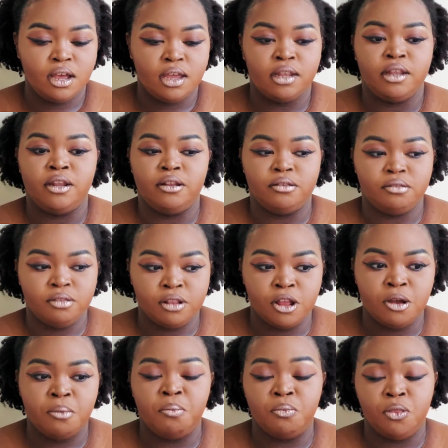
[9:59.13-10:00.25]
and
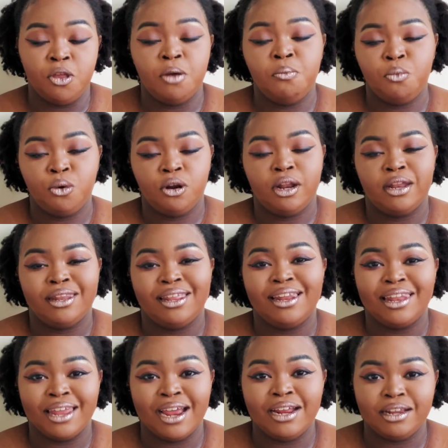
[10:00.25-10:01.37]
them more
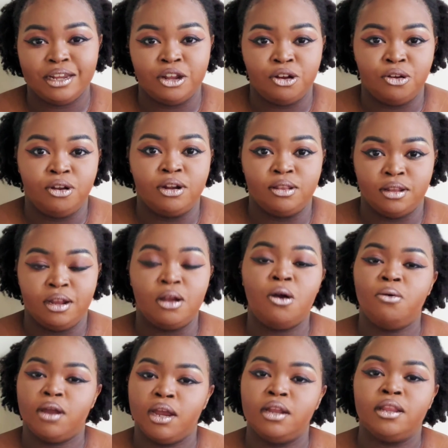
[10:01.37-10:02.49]
than likely they're going to think,
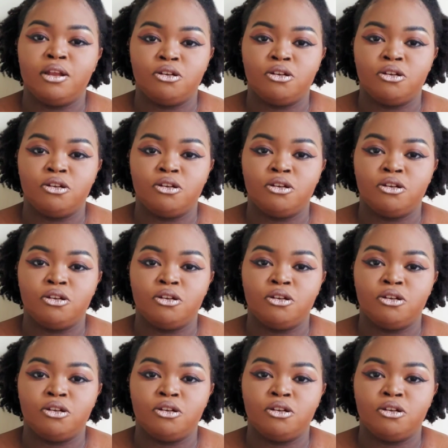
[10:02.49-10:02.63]
okay,